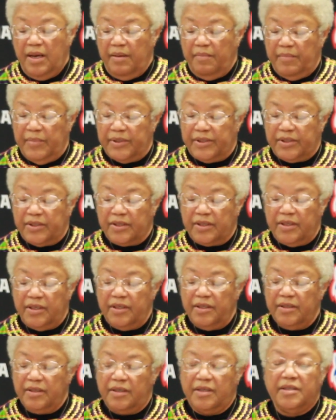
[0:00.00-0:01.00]
Mr.
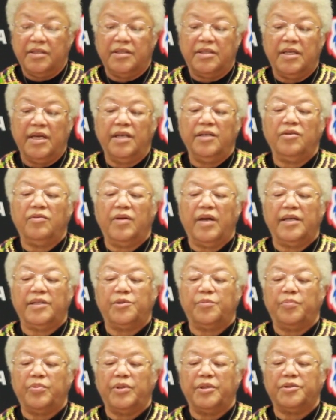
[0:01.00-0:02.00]
Cook continued as
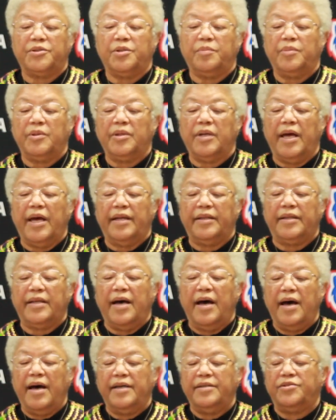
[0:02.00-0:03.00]
principal at the
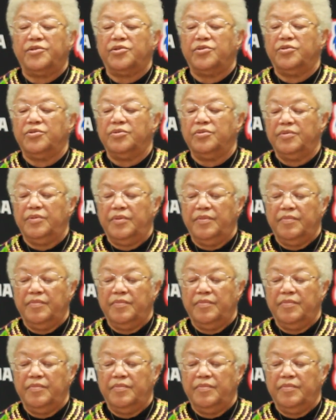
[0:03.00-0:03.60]
high school.